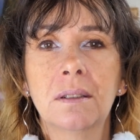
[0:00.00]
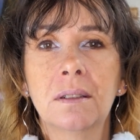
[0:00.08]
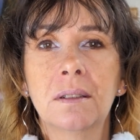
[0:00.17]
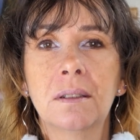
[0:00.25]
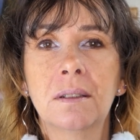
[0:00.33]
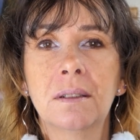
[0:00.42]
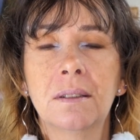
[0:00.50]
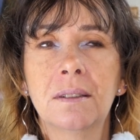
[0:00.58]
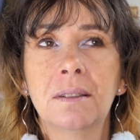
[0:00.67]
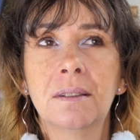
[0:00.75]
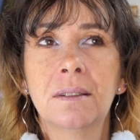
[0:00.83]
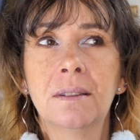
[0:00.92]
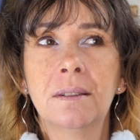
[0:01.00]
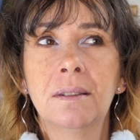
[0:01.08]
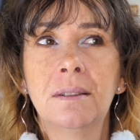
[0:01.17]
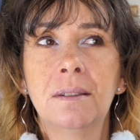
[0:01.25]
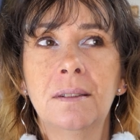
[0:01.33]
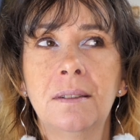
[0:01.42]

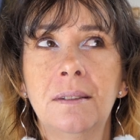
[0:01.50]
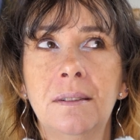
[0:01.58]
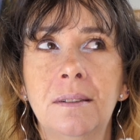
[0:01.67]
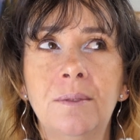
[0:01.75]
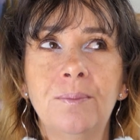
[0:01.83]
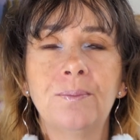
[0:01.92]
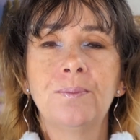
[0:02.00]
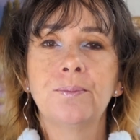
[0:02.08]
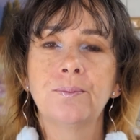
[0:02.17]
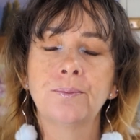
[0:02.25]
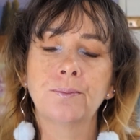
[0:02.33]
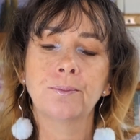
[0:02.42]
Nobody speaks.